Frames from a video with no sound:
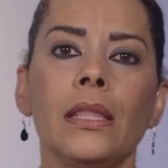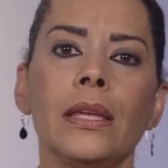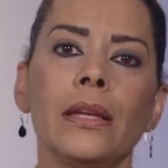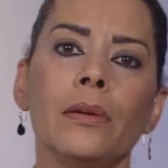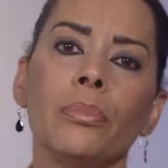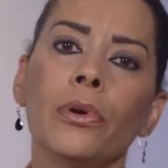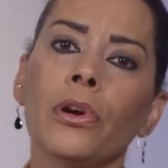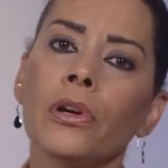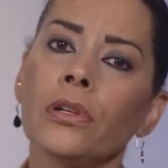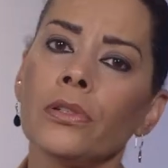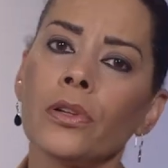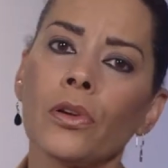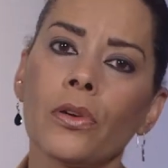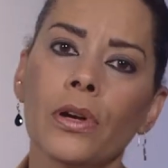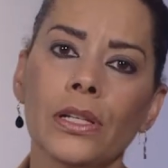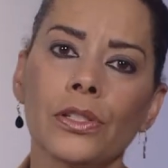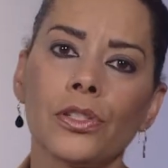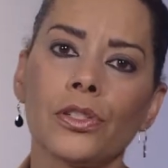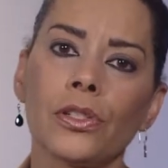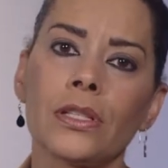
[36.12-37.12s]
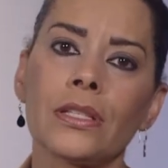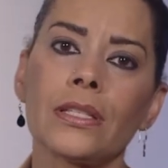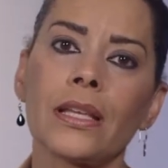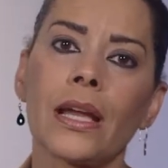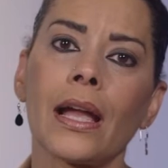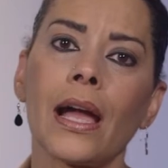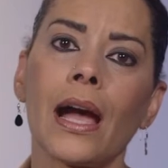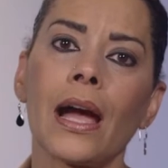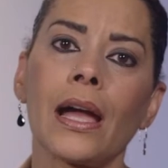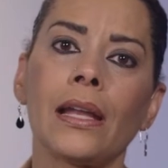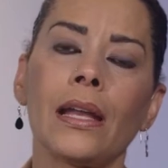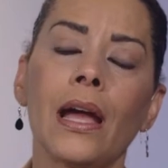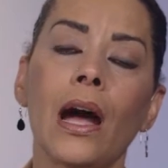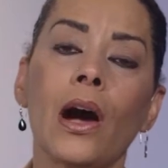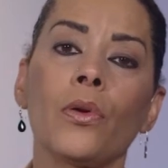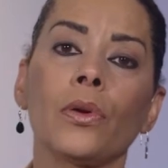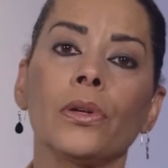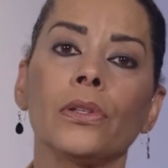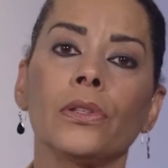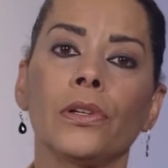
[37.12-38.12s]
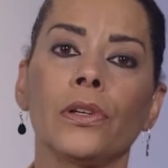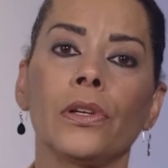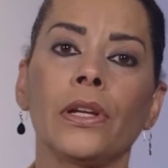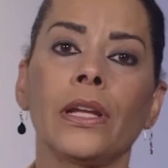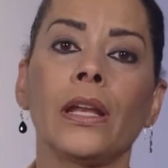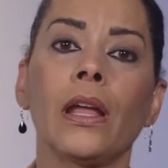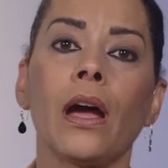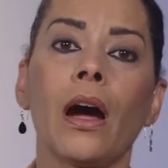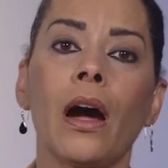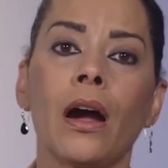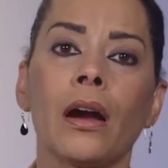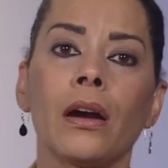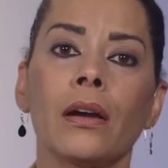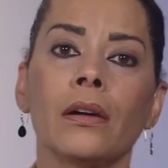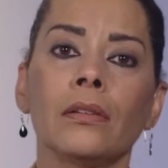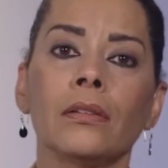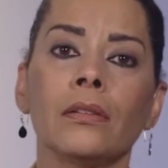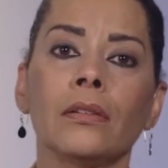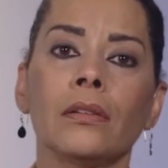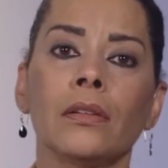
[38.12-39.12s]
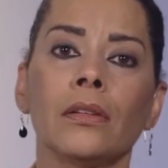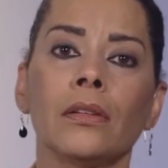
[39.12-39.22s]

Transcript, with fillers: The important questions that guide our learning are,